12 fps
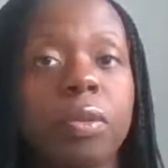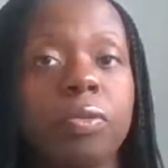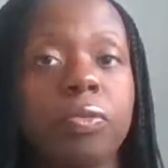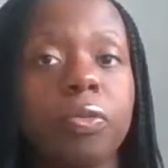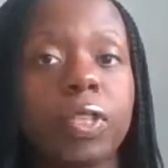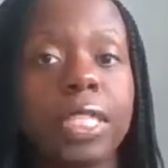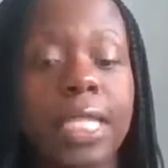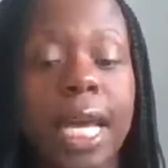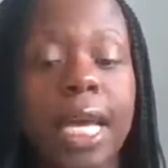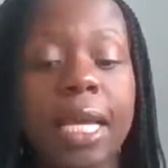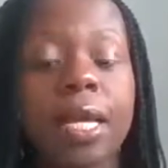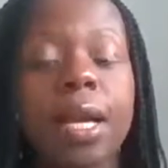for
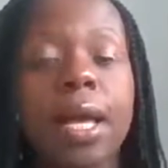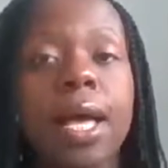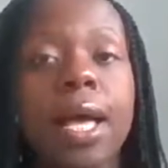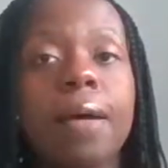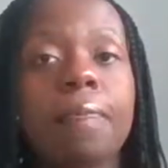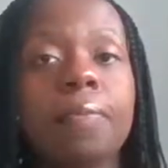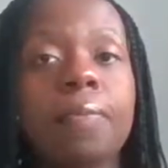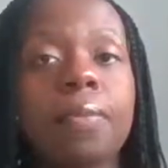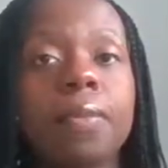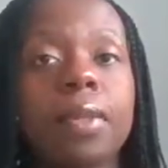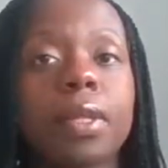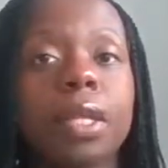today, and
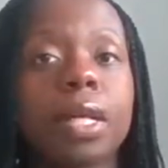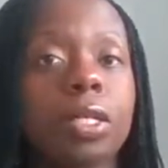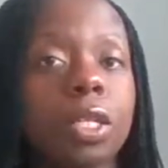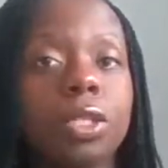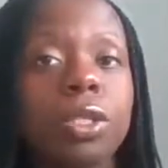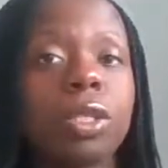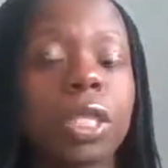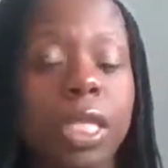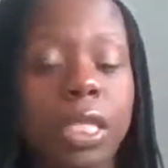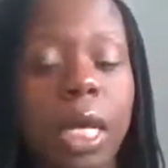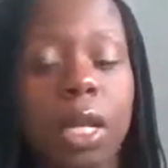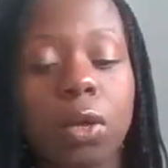those are the
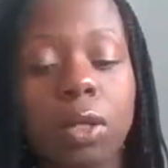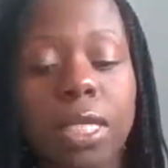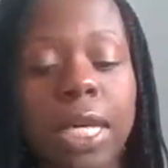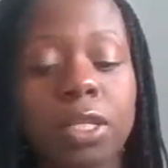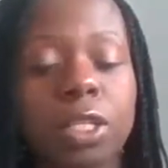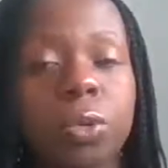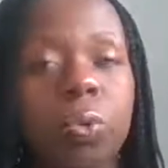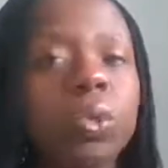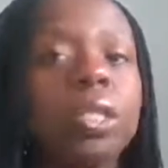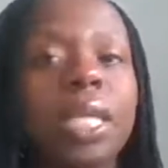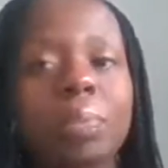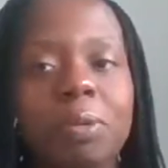studies that I looked at. So
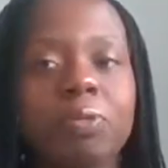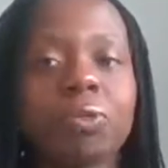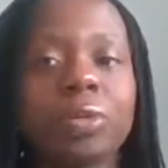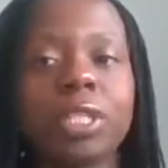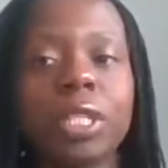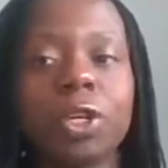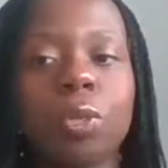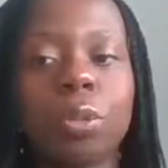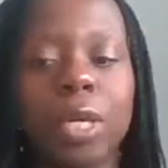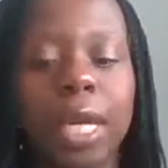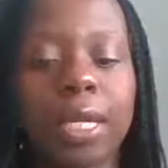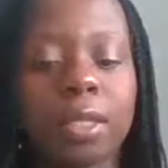what does that mean for internal
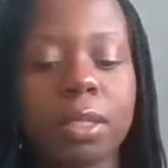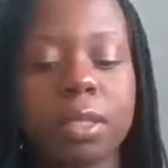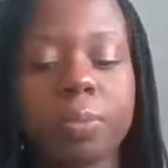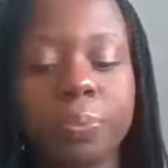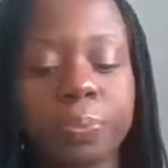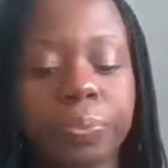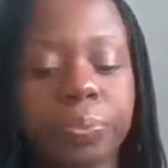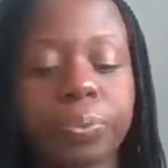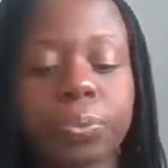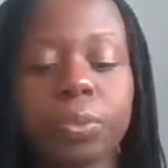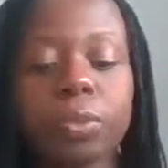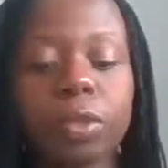communicators?
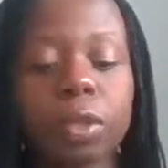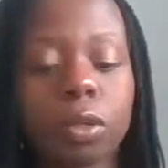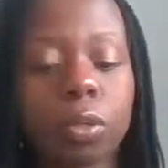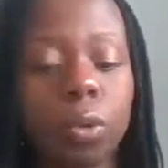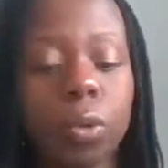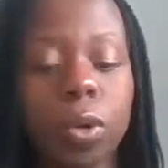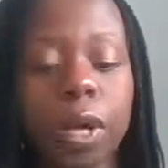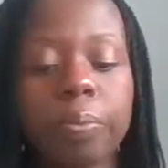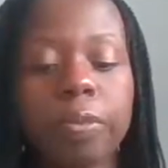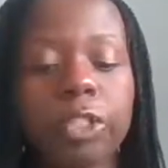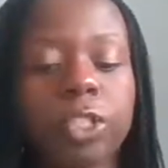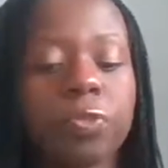Well,
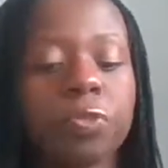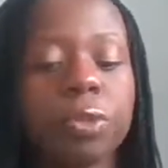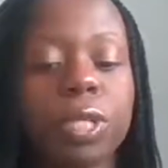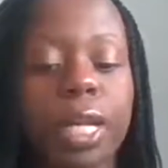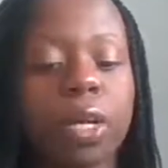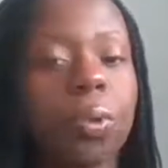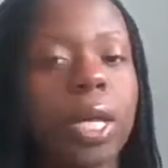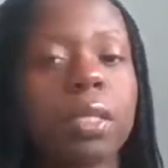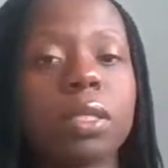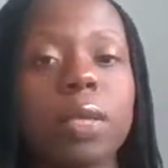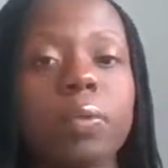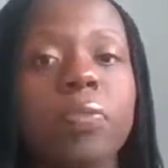just a few
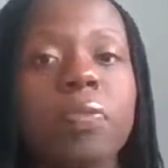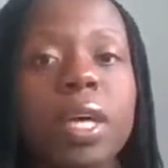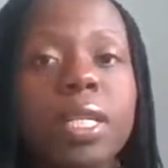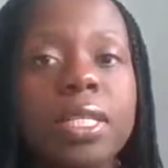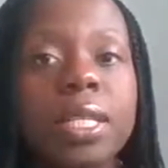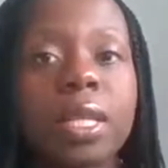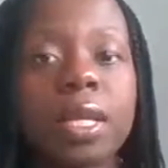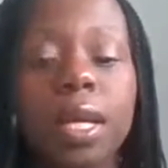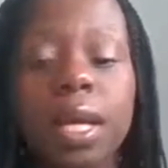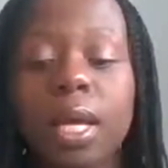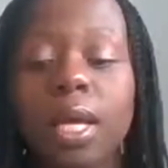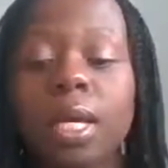takeaways. And the first thing
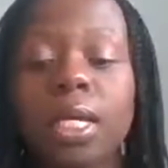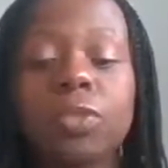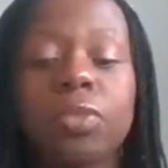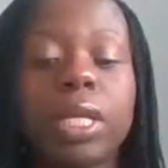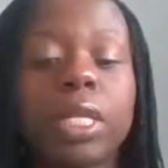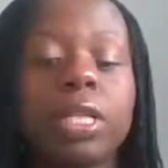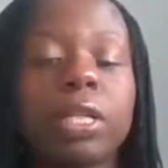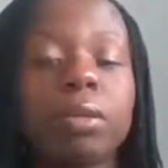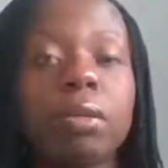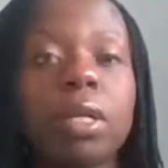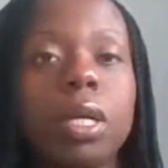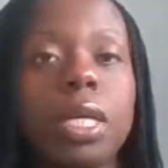is
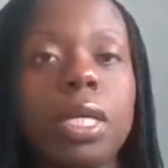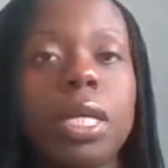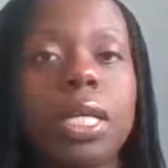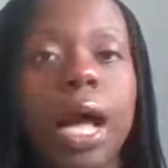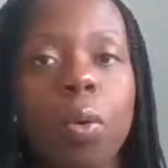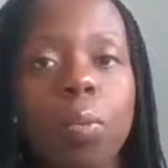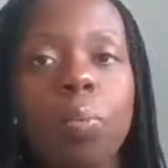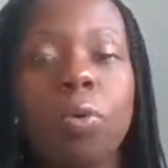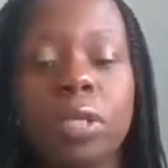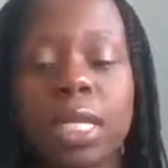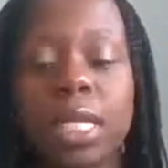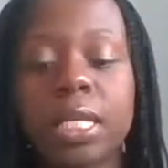really, how
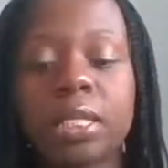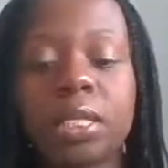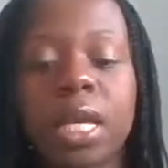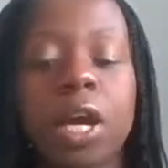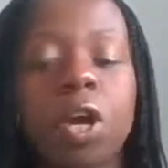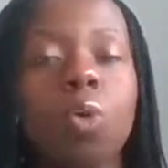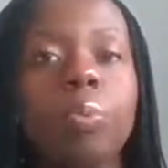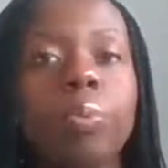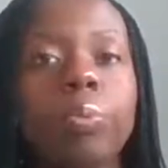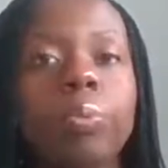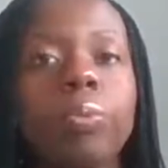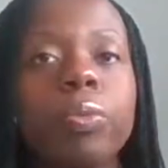important it is to
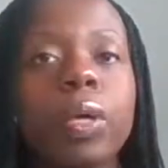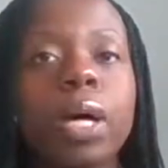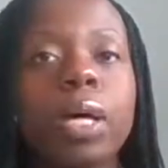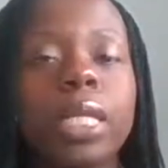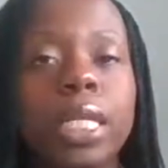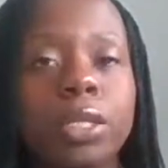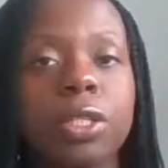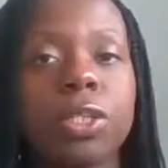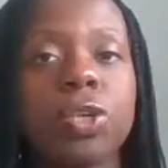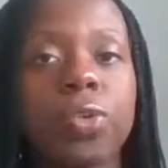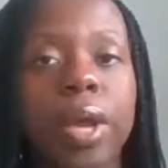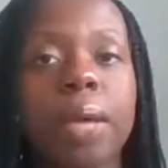help our leaders
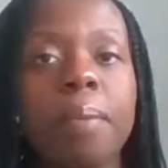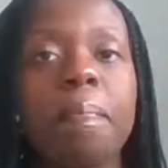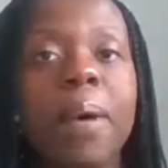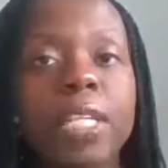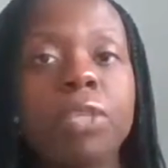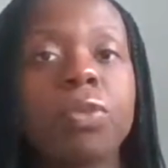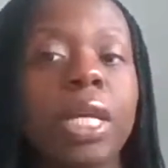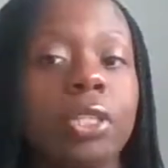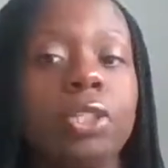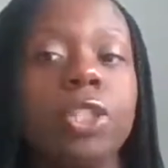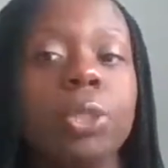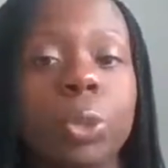create better
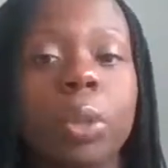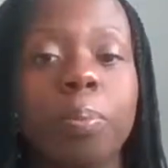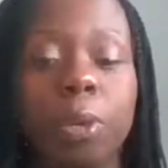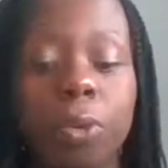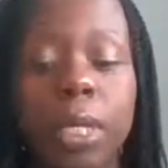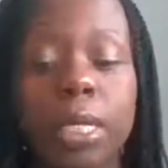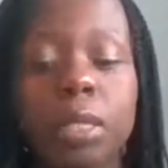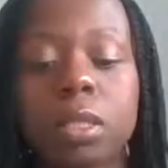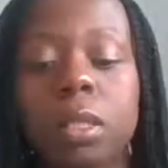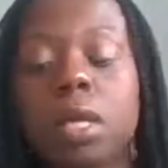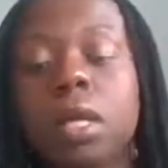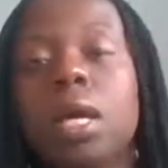relationships with
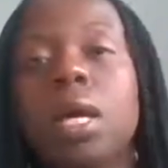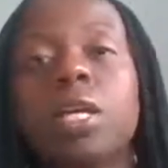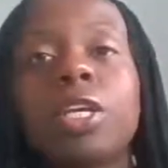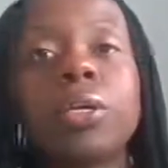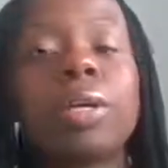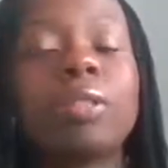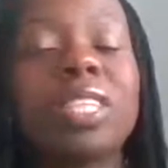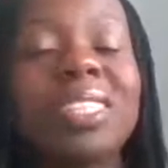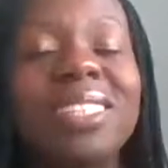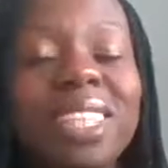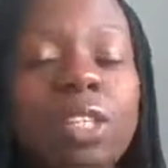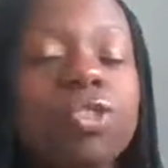employees.
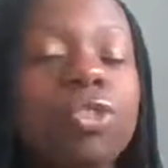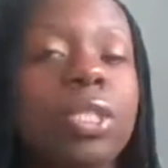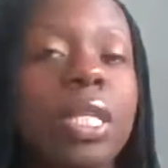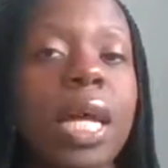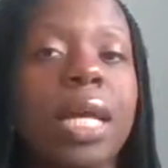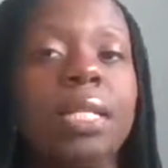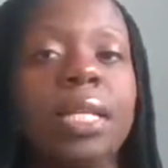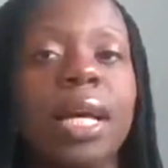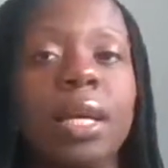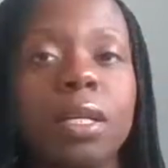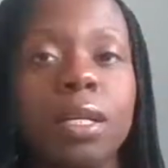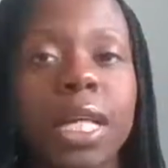And central to that is
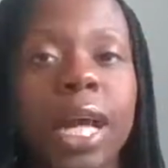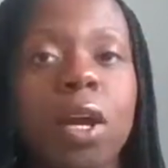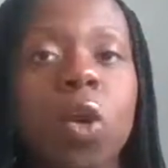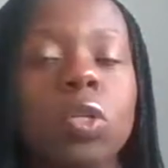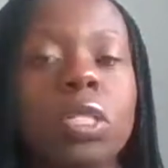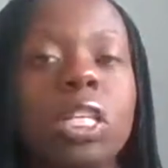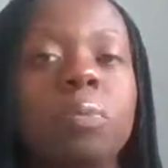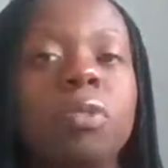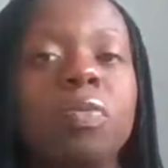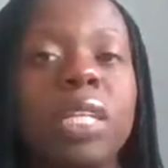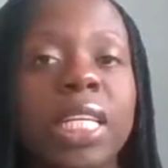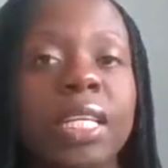that concept
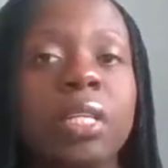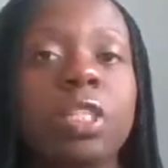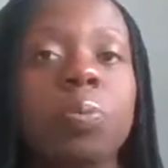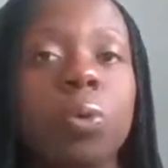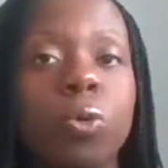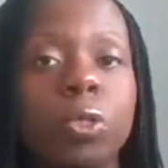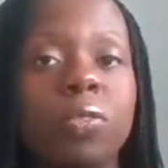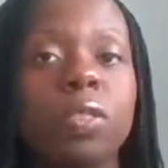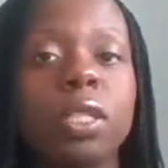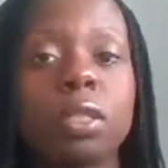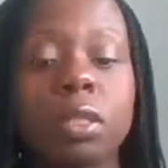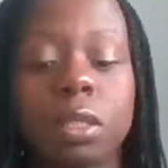of leader
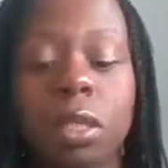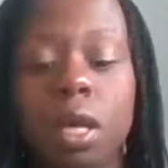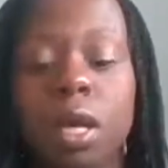supportiveness.